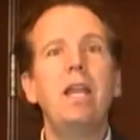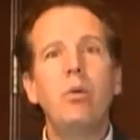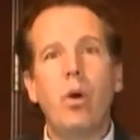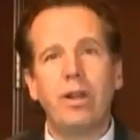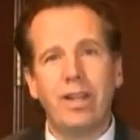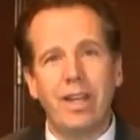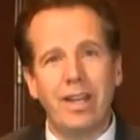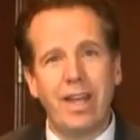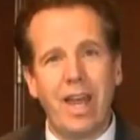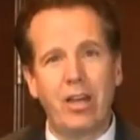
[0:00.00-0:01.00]
Anyone can
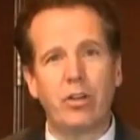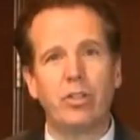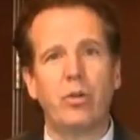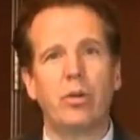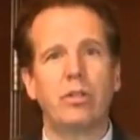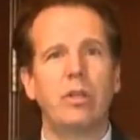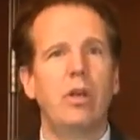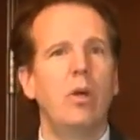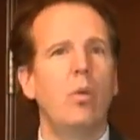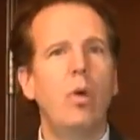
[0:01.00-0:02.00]
get canker sores.
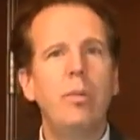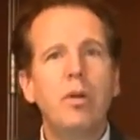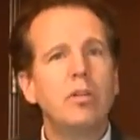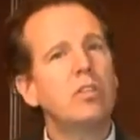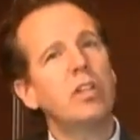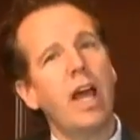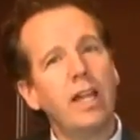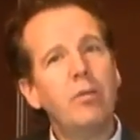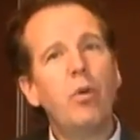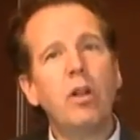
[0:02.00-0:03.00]
Women are
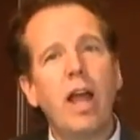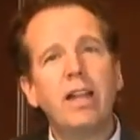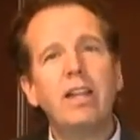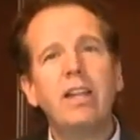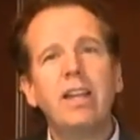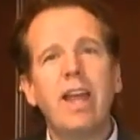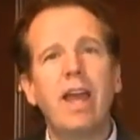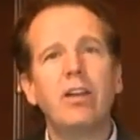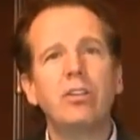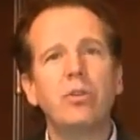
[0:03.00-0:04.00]
slightly more likely to get
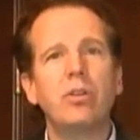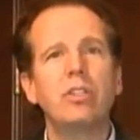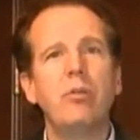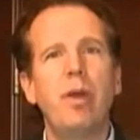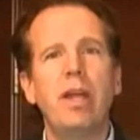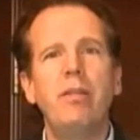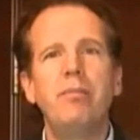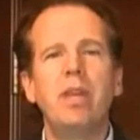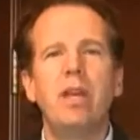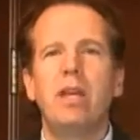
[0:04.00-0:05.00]
canker sores than
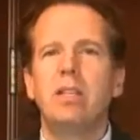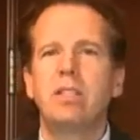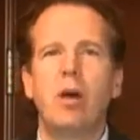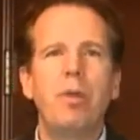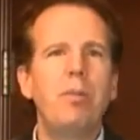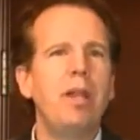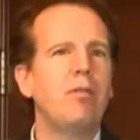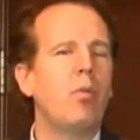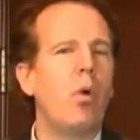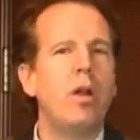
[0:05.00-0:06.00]
men. Some
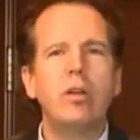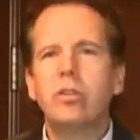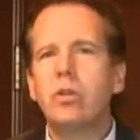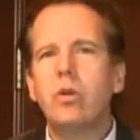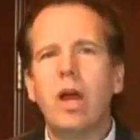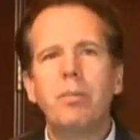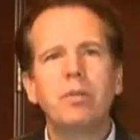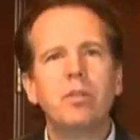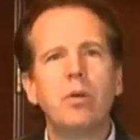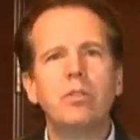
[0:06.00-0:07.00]
people have 1 or 2
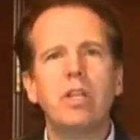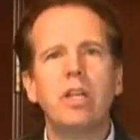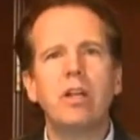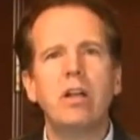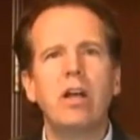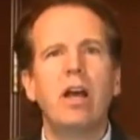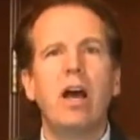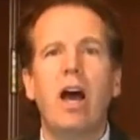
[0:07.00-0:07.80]
episodes a year.